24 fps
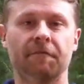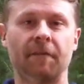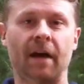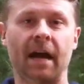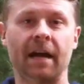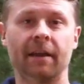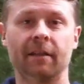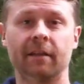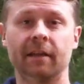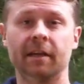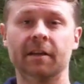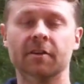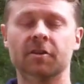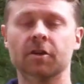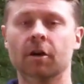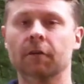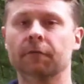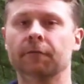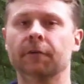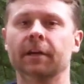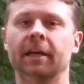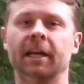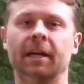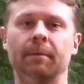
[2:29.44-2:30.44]
finally, don't
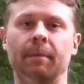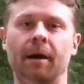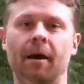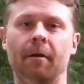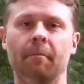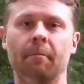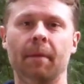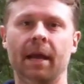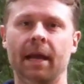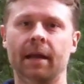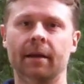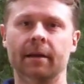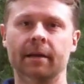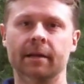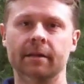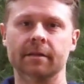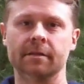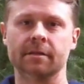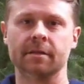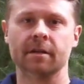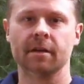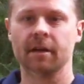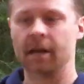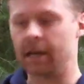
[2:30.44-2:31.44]
forget about
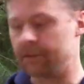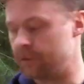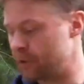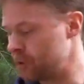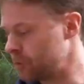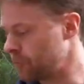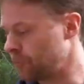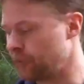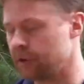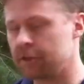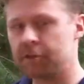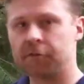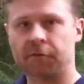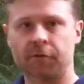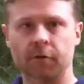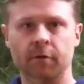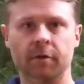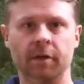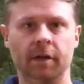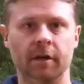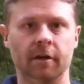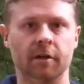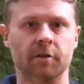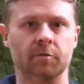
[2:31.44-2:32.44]
maintenance. In those first few
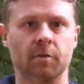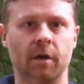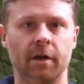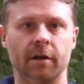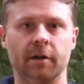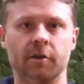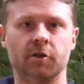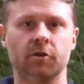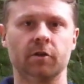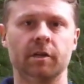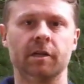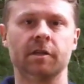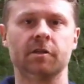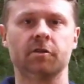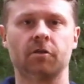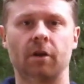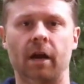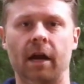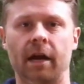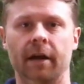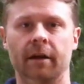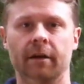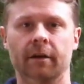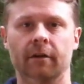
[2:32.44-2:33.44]
years while your tree's
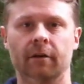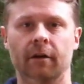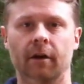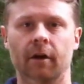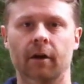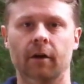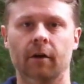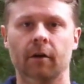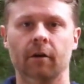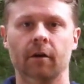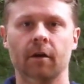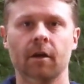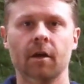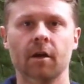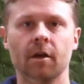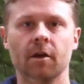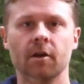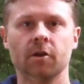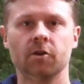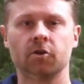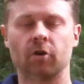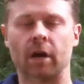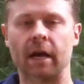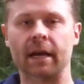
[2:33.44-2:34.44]
trying to grow,
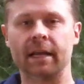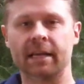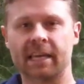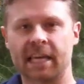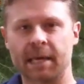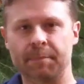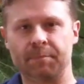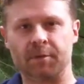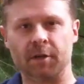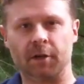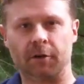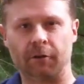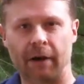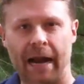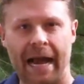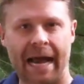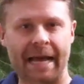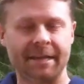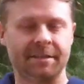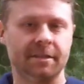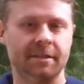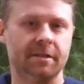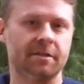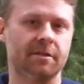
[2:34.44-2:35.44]
try to keep the
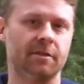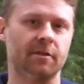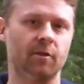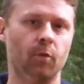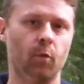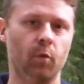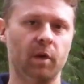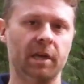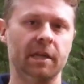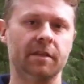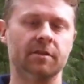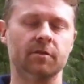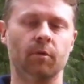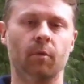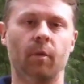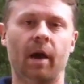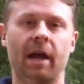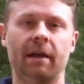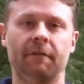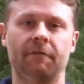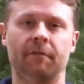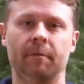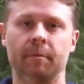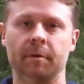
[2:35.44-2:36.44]
grasses and the weeds
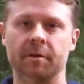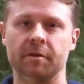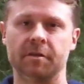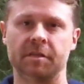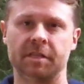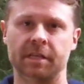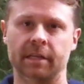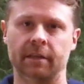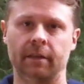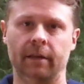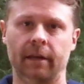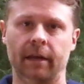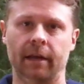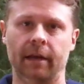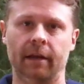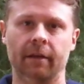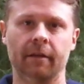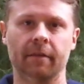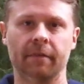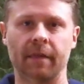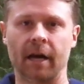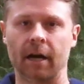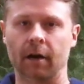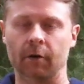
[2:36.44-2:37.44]
away from your seedling.
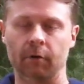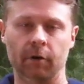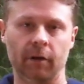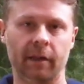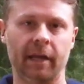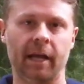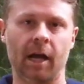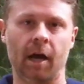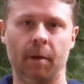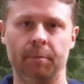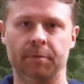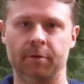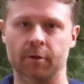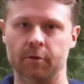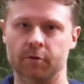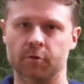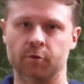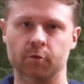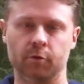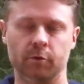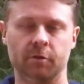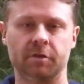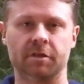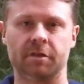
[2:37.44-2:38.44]
That'll really help those
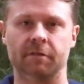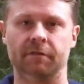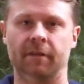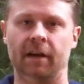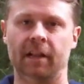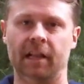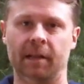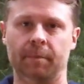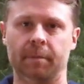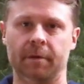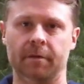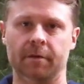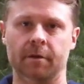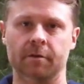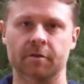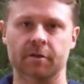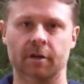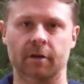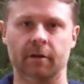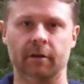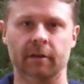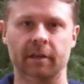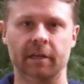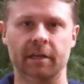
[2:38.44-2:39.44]
roots develop in those
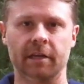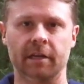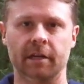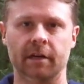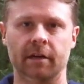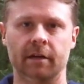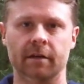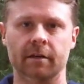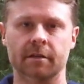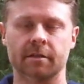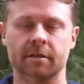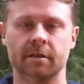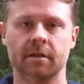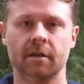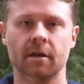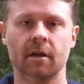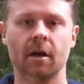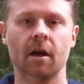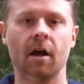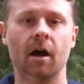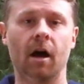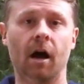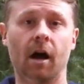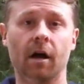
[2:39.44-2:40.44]
early years.
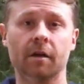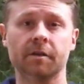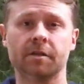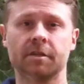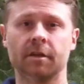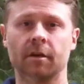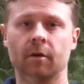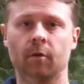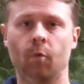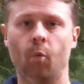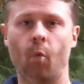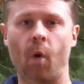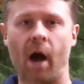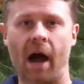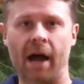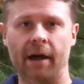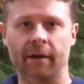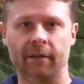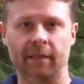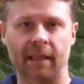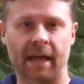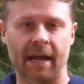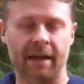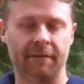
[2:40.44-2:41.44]
Also,
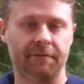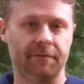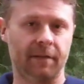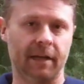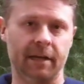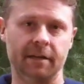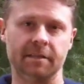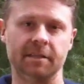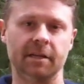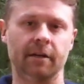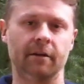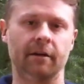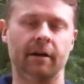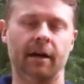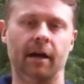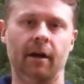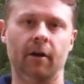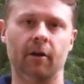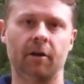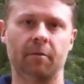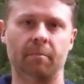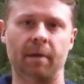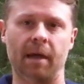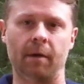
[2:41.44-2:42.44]
wildlife like deer and
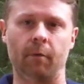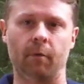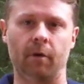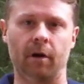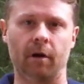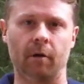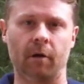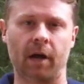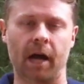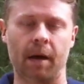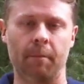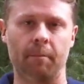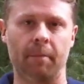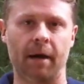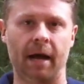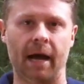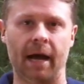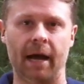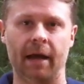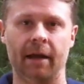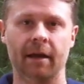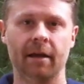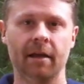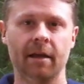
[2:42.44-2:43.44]
elk may want to come
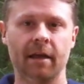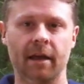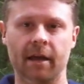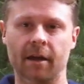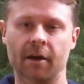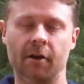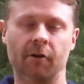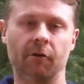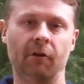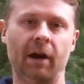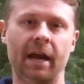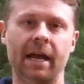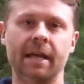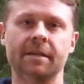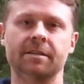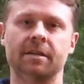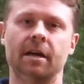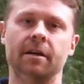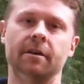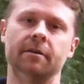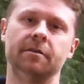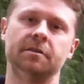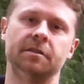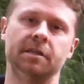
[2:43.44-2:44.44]
by and graze on
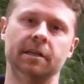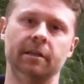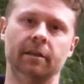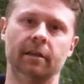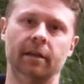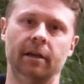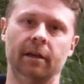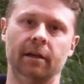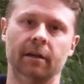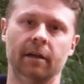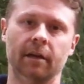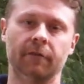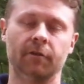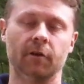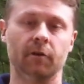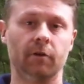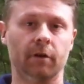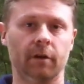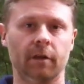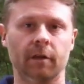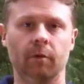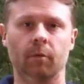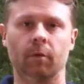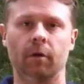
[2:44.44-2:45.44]
your seedling. If you're
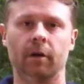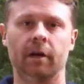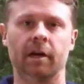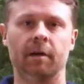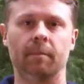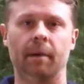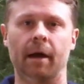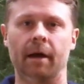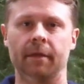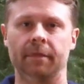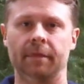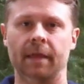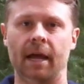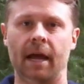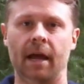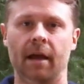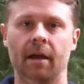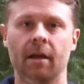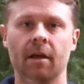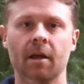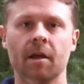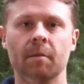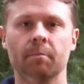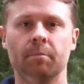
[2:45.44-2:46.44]
really worried about that,
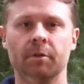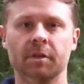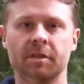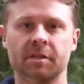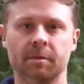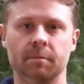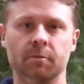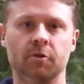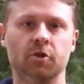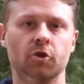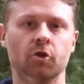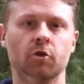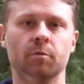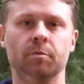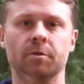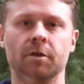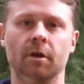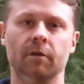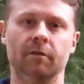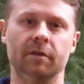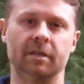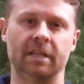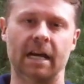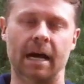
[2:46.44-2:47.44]
put some tubes
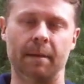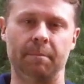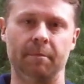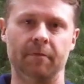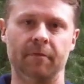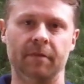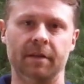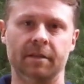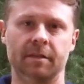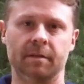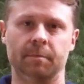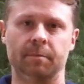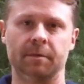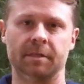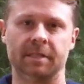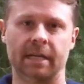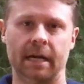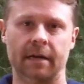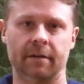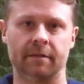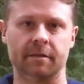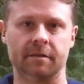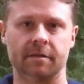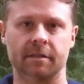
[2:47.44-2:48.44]
over top of it to
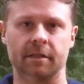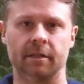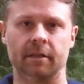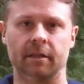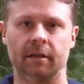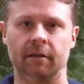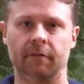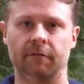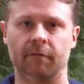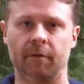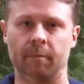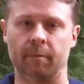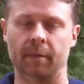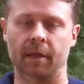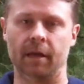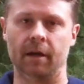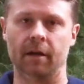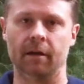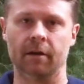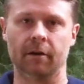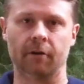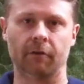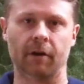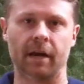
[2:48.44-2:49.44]
protect the seedling from the
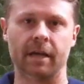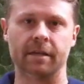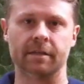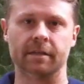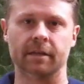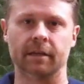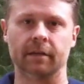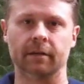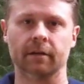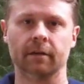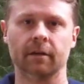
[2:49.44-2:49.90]
grazing.